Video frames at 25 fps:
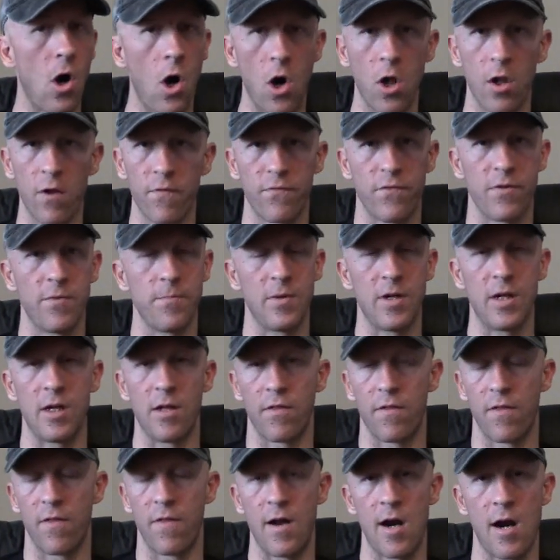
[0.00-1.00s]
All of the
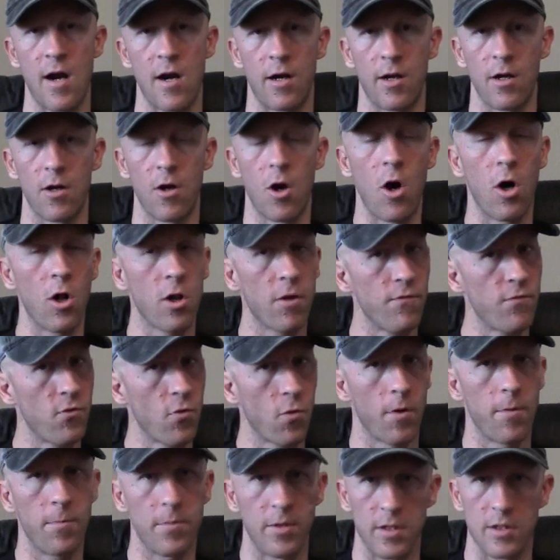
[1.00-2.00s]
bees in the area, all of
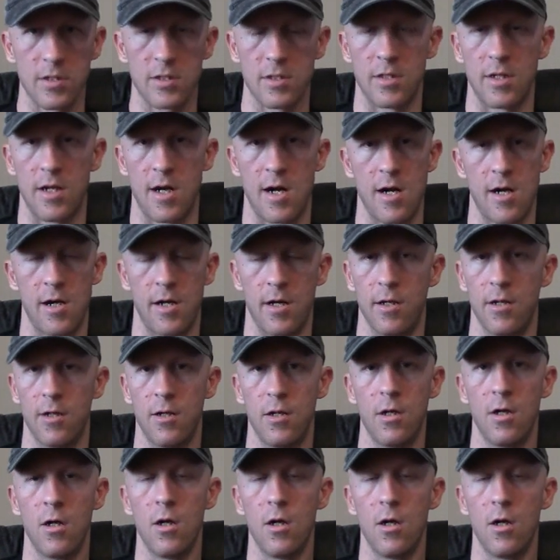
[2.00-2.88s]
your bees in the area,